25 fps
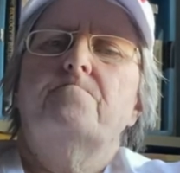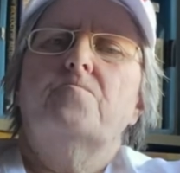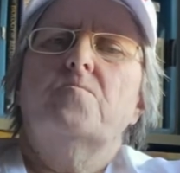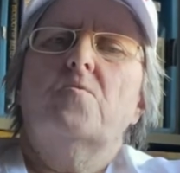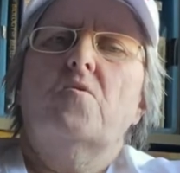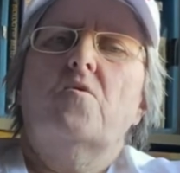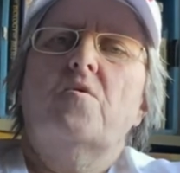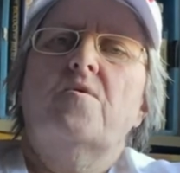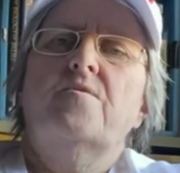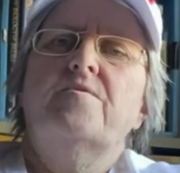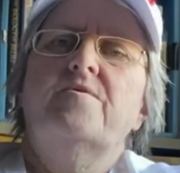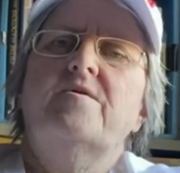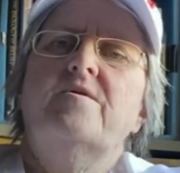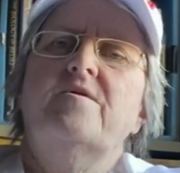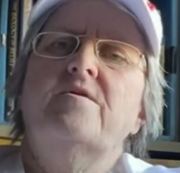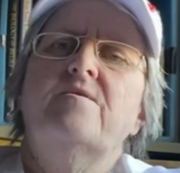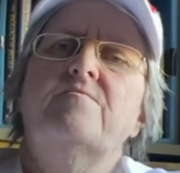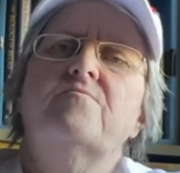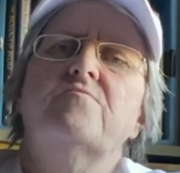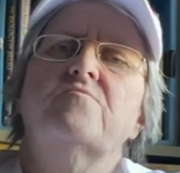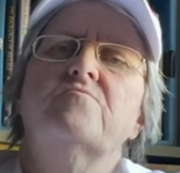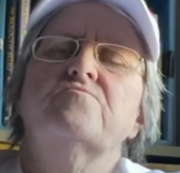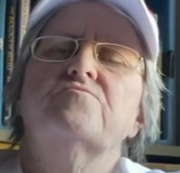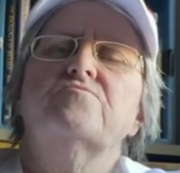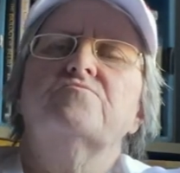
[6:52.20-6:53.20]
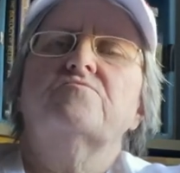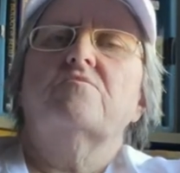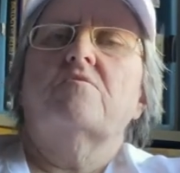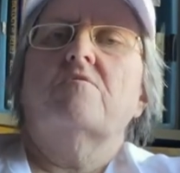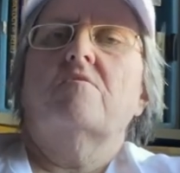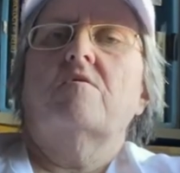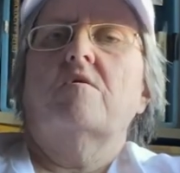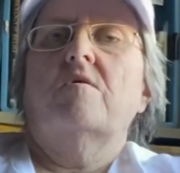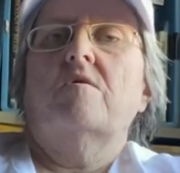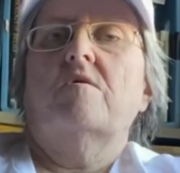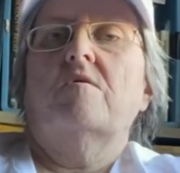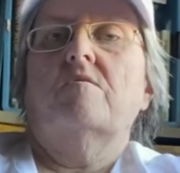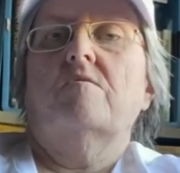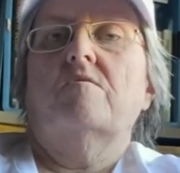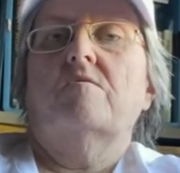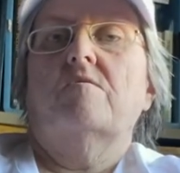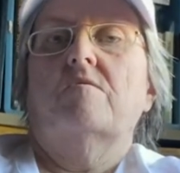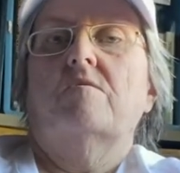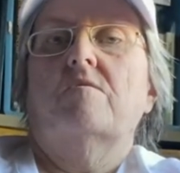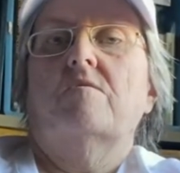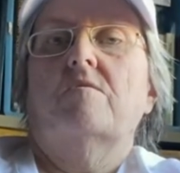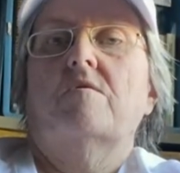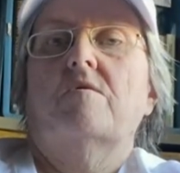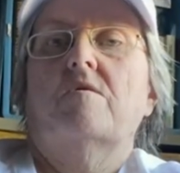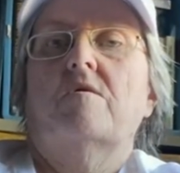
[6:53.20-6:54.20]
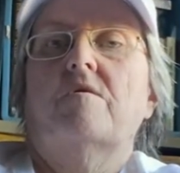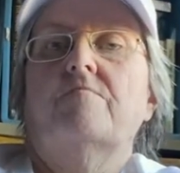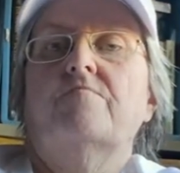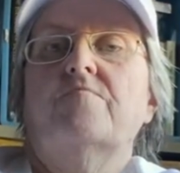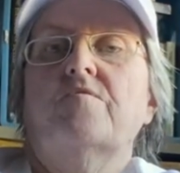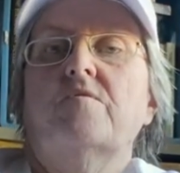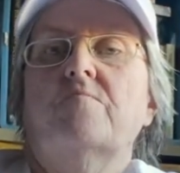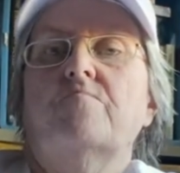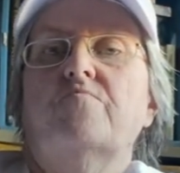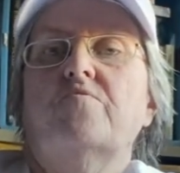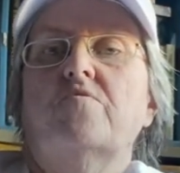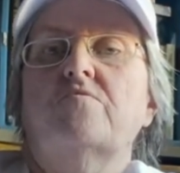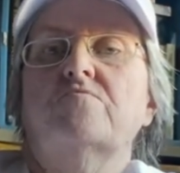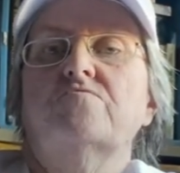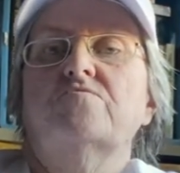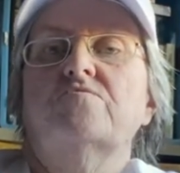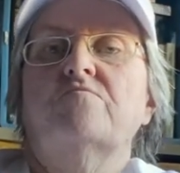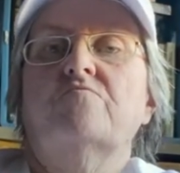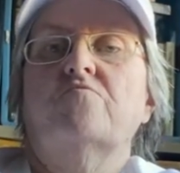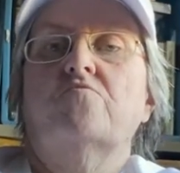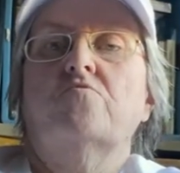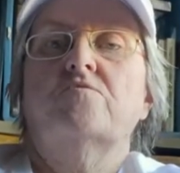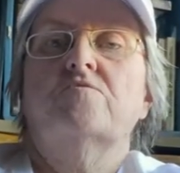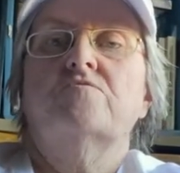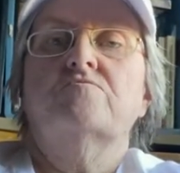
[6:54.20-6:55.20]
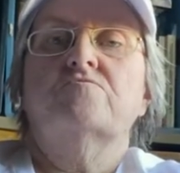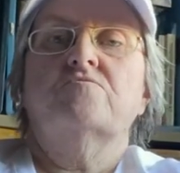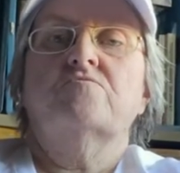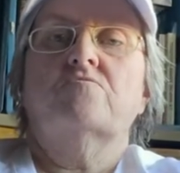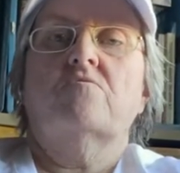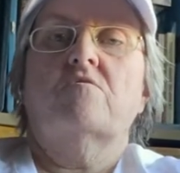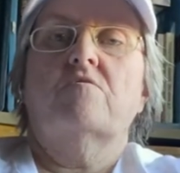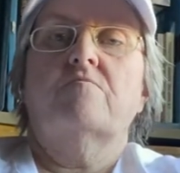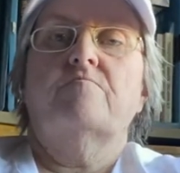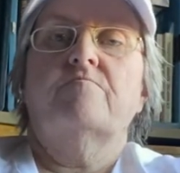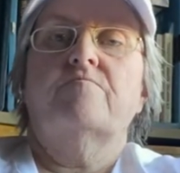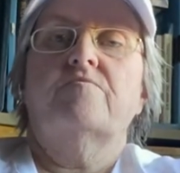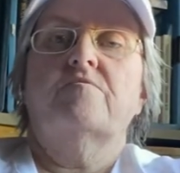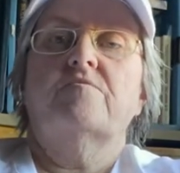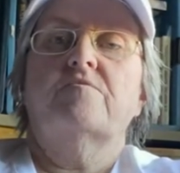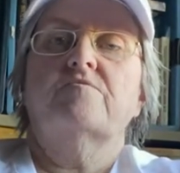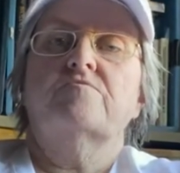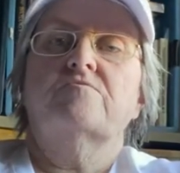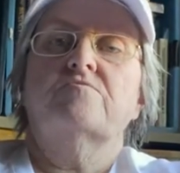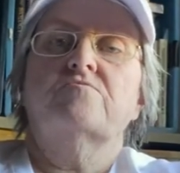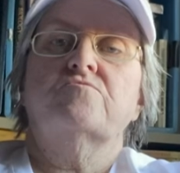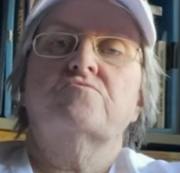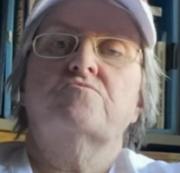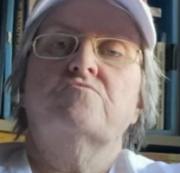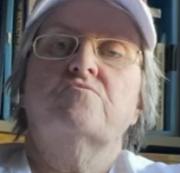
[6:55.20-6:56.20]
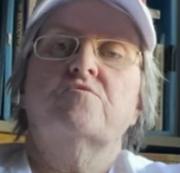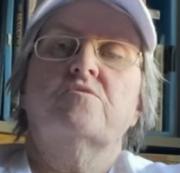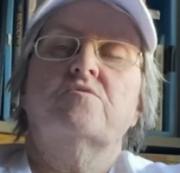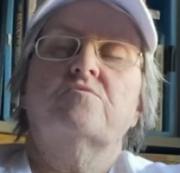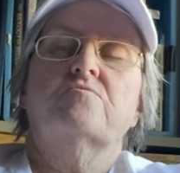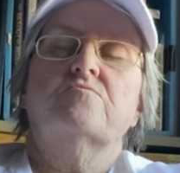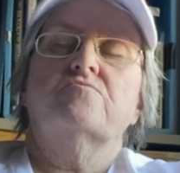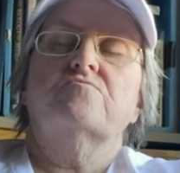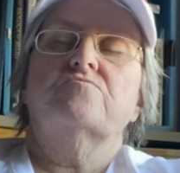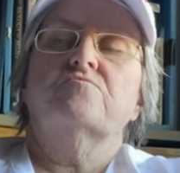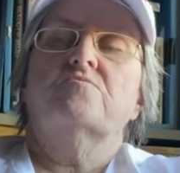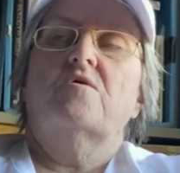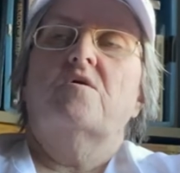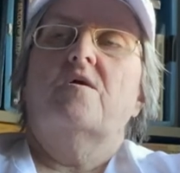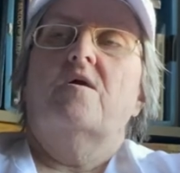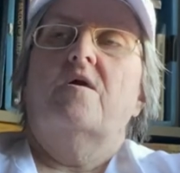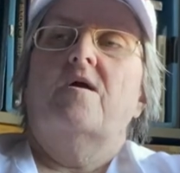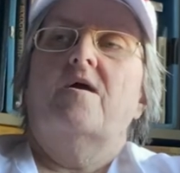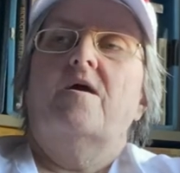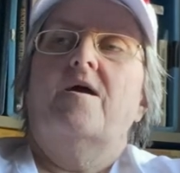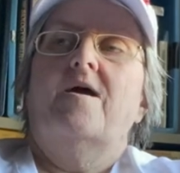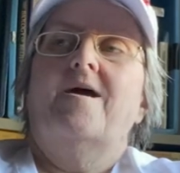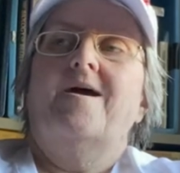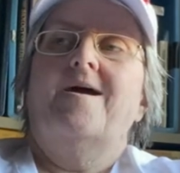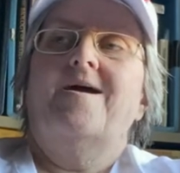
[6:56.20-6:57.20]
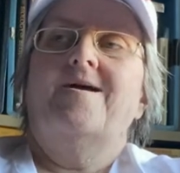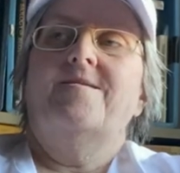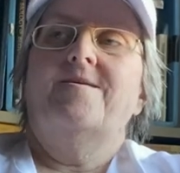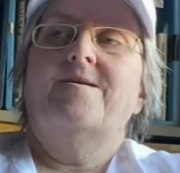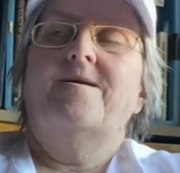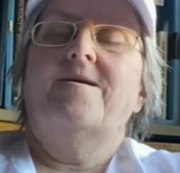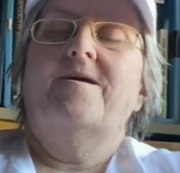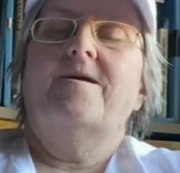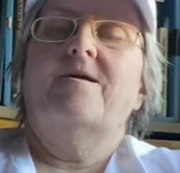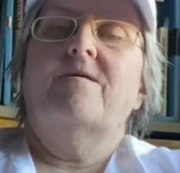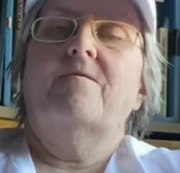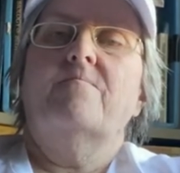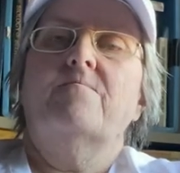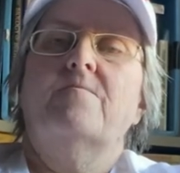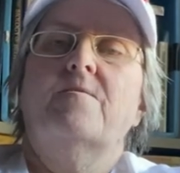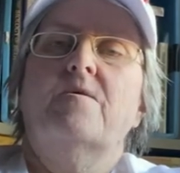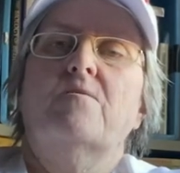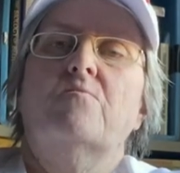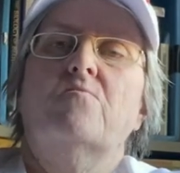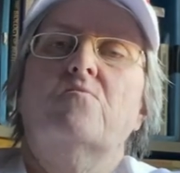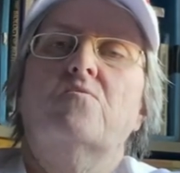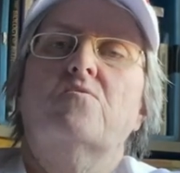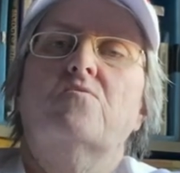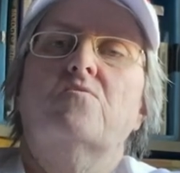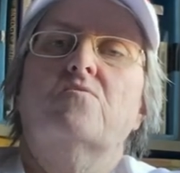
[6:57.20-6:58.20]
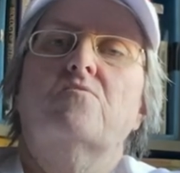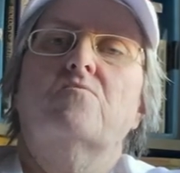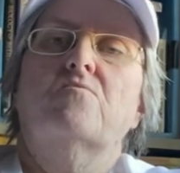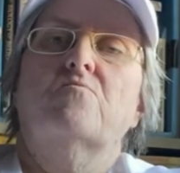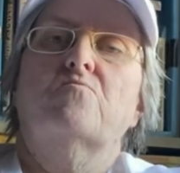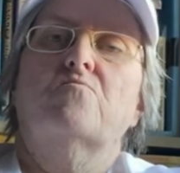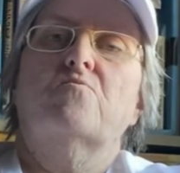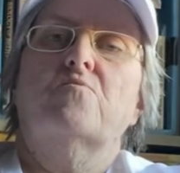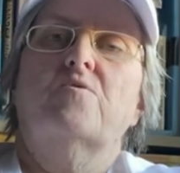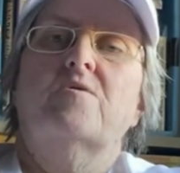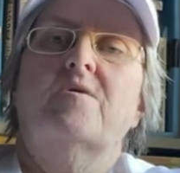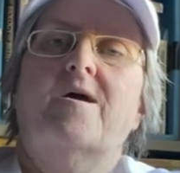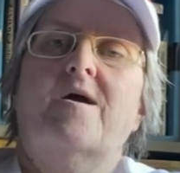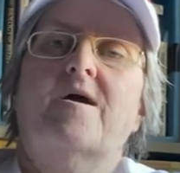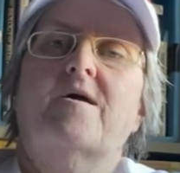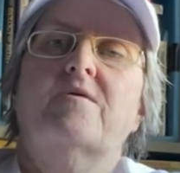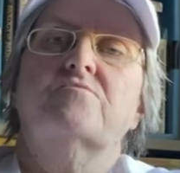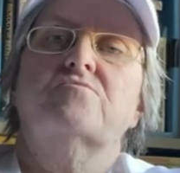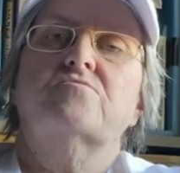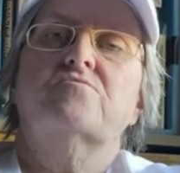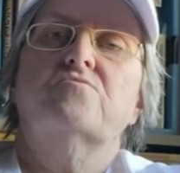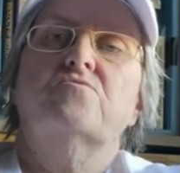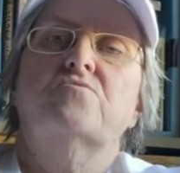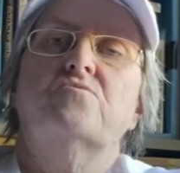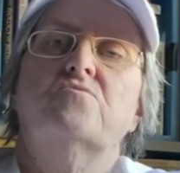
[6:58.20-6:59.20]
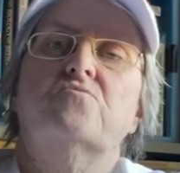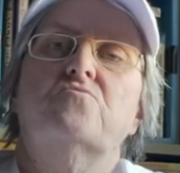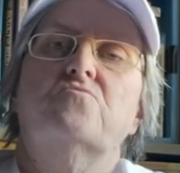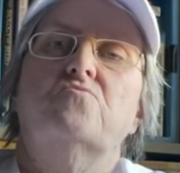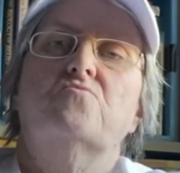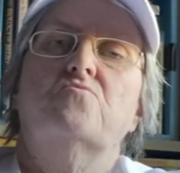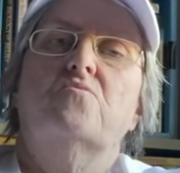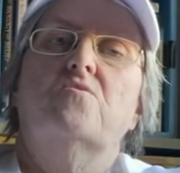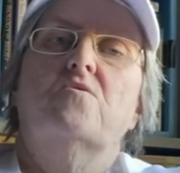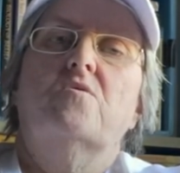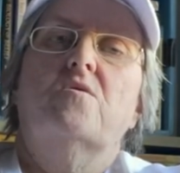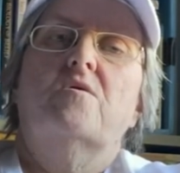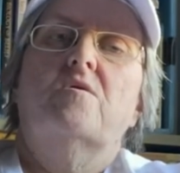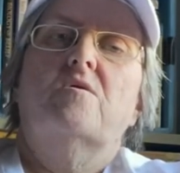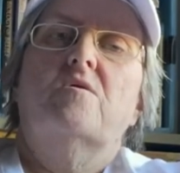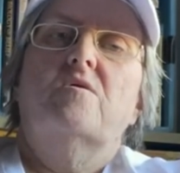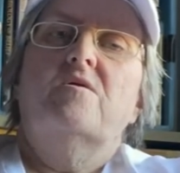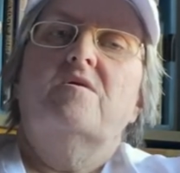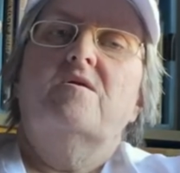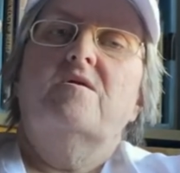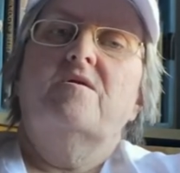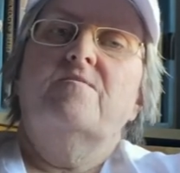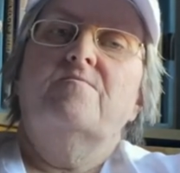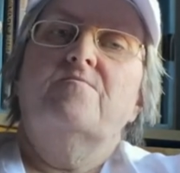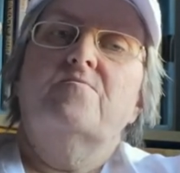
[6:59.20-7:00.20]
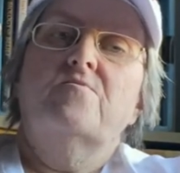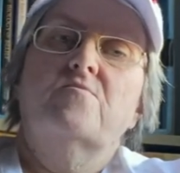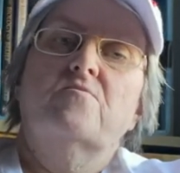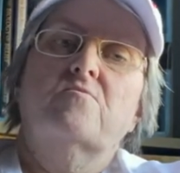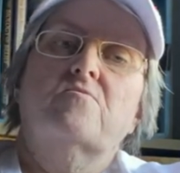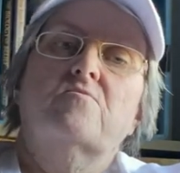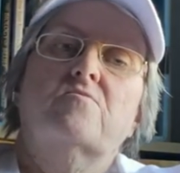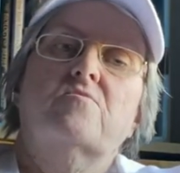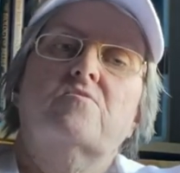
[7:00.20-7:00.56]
on either side of the approach avoidance conflict, the triggers and how they will react to you, either